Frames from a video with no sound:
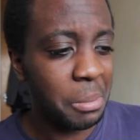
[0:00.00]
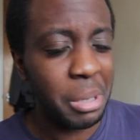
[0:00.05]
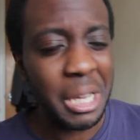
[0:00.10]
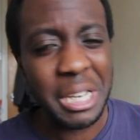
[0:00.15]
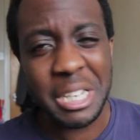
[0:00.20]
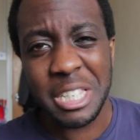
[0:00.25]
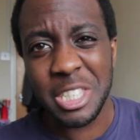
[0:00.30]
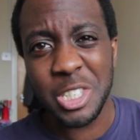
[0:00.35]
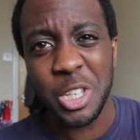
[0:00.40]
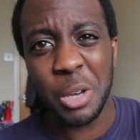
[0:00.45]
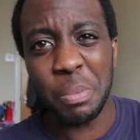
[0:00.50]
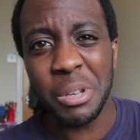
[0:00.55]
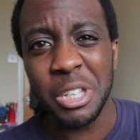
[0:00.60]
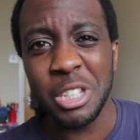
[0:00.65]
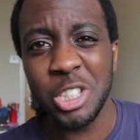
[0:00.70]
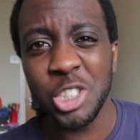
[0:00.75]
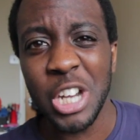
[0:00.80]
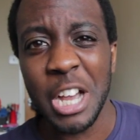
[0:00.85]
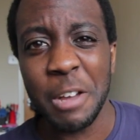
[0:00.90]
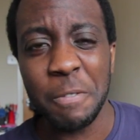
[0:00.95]
bloody
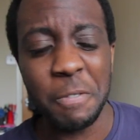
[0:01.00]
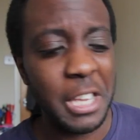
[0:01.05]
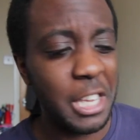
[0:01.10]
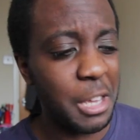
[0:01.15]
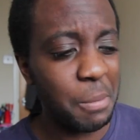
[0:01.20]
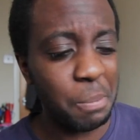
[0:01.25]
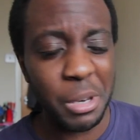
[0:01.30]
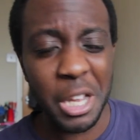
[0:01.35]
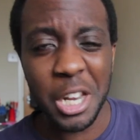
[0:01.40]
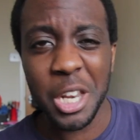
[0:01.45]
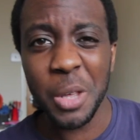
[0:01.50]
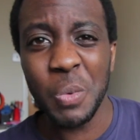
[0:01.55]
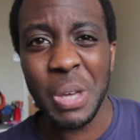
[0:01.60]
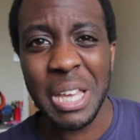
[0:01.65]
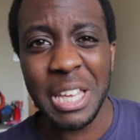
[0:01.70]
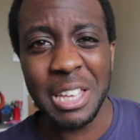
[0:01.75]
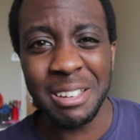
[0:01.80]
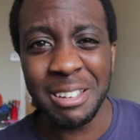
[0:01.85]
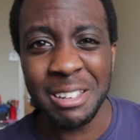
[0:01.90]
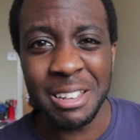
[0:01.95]
stopping traffic in bloody
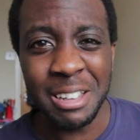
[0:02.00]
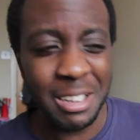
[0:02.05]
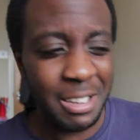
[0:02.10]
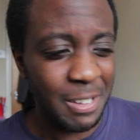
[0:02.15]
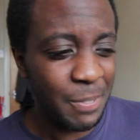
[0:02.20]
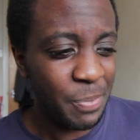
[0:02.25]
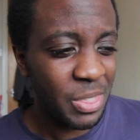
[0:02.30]
Wigan.